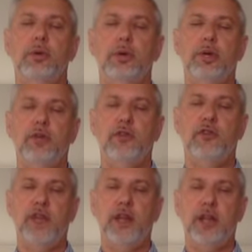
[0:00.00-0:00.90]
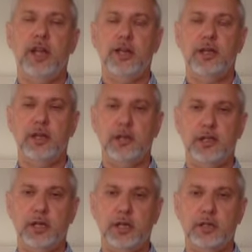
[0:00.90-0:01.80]
and finally exhale,
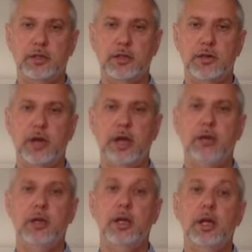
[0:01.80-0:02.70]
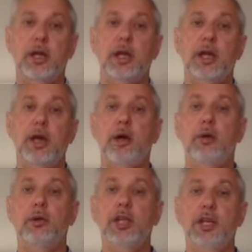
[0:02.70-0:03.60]
6. Great. Now
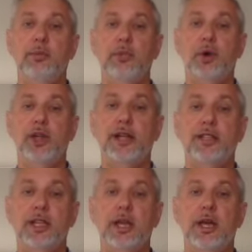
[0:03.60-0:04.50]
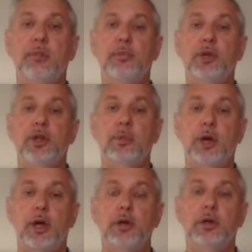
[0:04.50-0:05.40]
taking both hands again and putting them
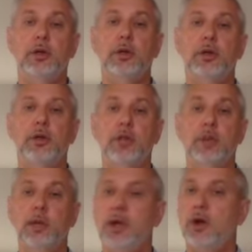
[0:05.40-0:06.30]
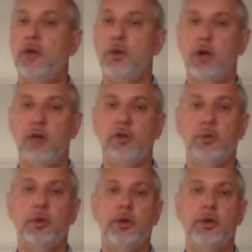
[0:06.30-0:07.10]
onto your stomach, however you're comfortable,